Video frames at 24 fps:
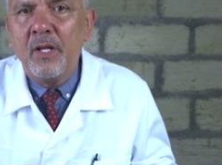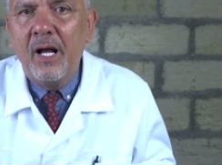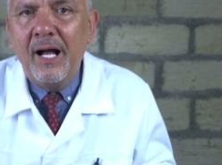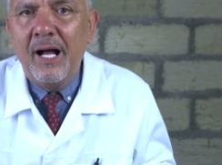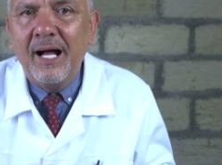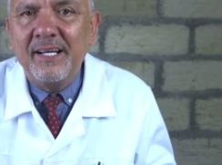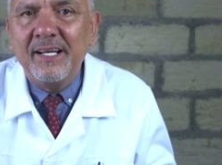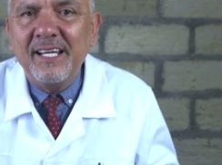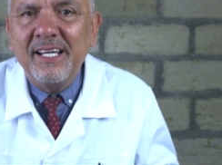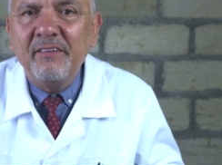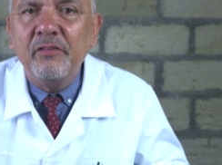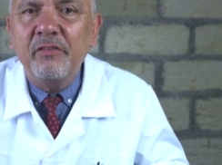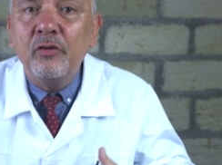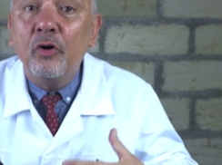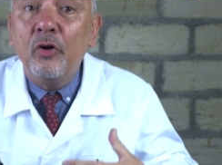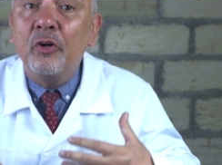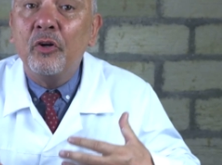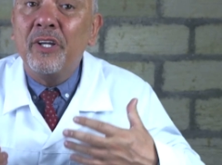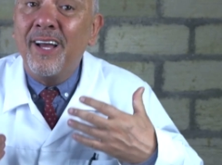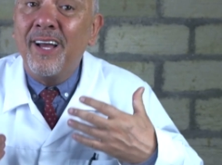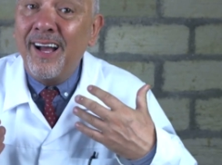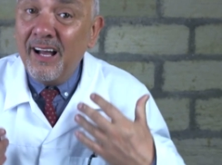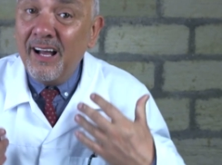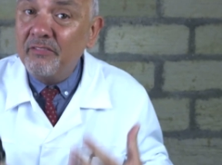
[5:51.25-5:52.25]
and even though
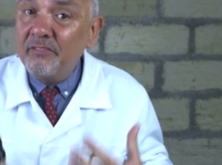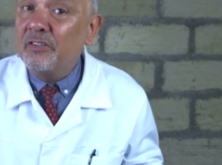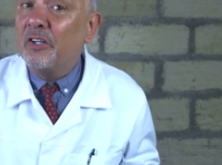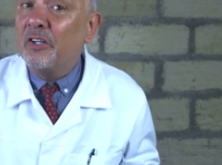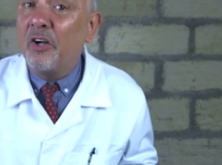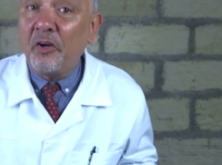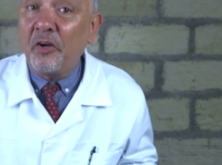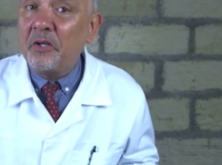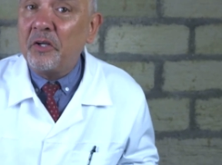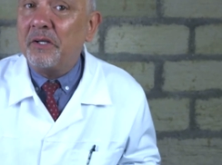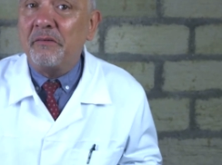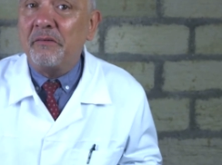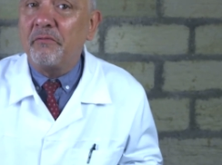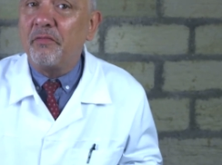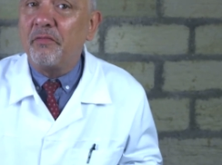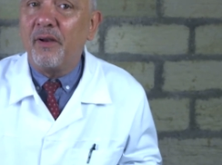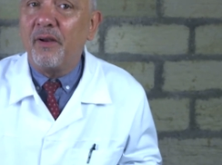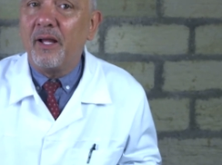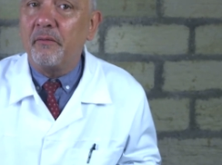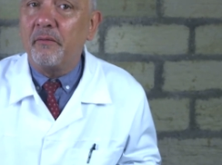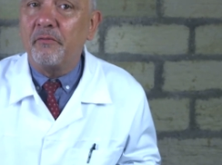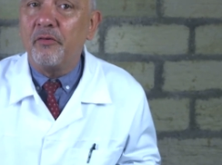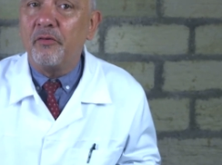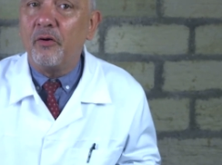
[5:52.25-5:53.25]
you haven't got an
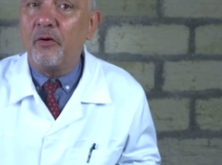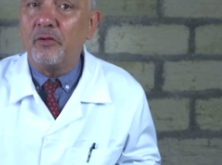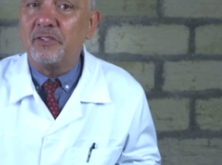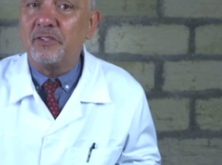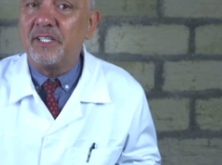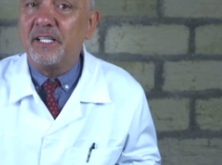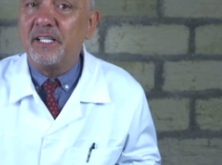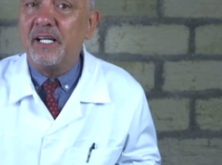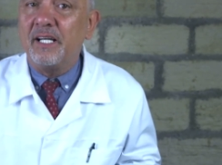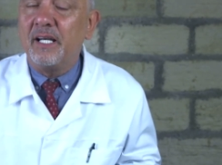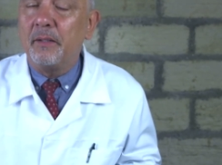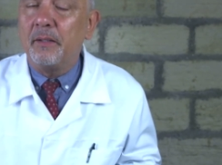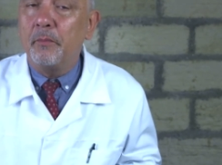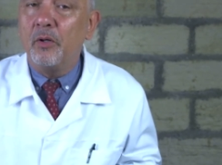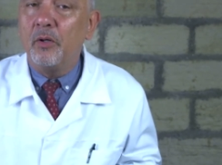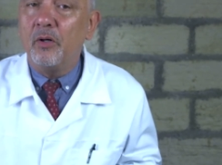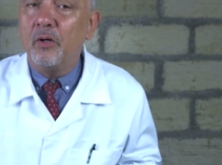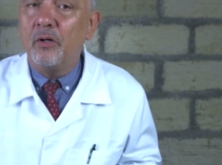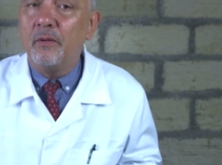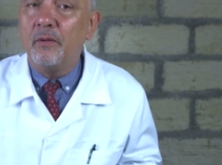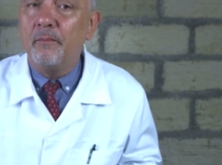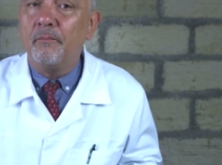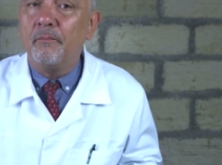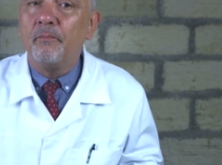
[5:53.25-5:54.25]
inflamed foreskin
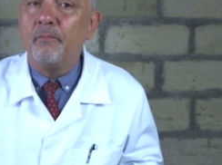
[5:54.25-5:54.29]
anymore,